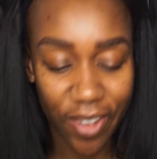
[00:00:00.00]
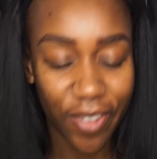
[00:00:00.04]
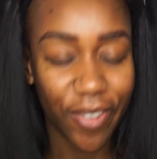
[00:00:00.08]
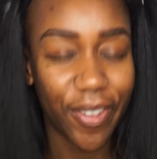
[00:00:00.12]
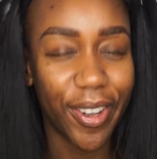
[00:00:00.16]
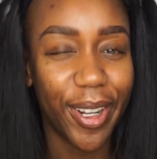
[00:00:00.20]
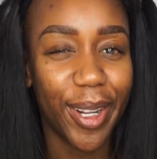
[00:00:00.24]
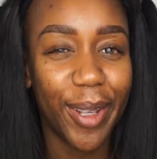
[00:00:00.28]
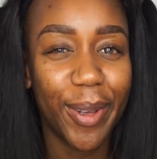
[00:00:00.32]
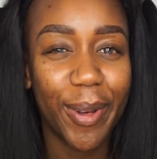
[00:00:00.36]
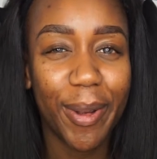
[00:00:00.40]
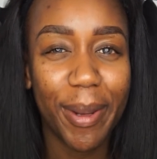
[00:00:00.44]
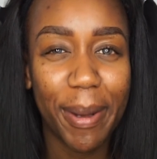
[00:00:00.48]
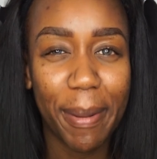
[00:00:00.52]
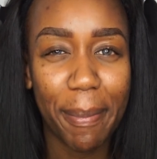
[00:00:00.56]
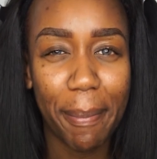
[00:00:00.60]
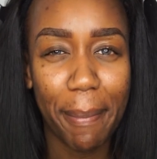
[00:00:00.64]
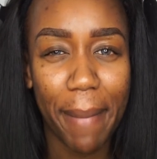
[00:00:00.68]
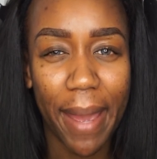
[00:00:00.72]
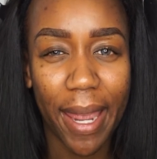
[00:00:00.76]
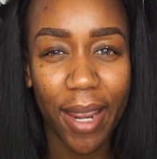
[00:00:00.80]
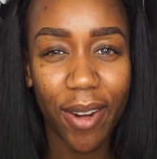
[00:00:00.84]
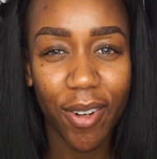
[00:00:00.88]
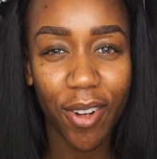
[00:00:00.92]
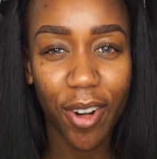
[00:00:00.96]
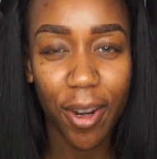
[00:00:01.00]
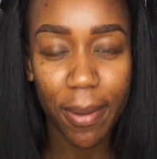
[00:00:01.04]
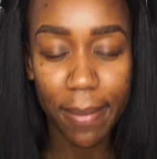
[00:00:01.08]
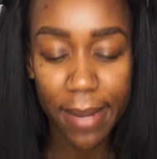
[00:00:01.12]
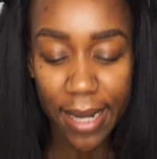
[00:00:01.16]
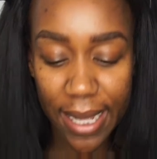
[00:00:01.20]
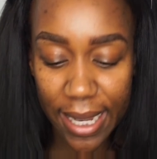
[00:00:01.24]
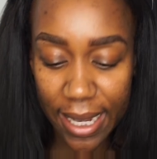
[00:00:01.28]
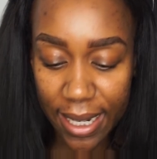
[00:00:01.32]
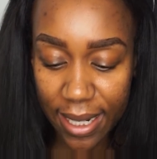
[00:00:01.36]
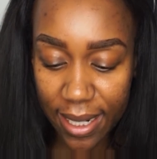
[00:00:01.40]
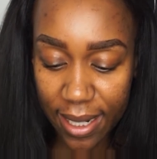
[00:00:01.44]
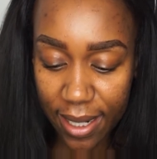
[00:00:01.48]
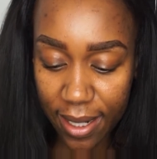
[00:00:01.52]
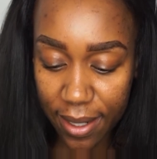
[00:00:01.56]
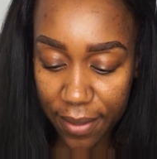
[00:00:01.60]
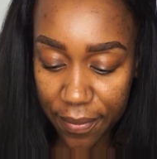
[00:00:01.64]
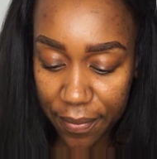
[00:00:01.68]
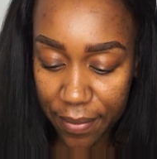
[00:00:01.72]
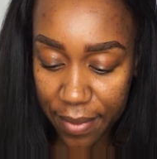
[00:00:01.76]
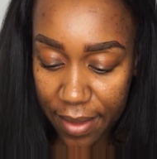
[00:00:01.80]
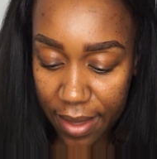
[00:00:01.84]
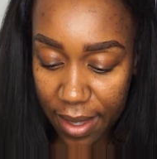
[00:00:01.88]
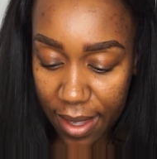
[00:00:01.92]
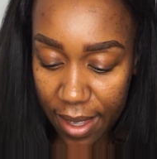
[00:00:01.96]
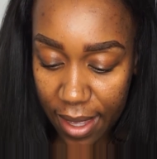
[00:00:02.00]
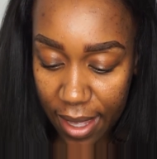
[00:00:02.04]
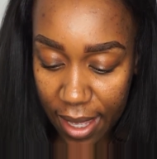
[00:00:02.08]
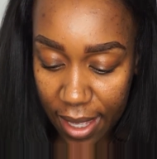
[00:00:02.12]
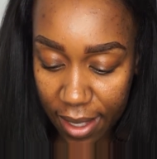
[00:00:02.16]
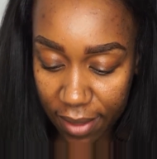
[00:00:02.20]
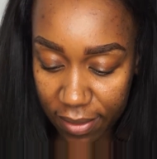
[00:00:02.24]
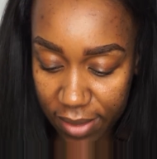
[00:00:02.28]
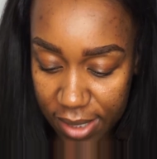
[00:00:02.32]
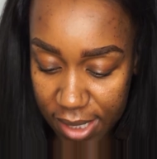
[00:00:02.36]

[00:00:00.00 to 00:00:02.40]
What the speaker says: what do you call it, microblading. I've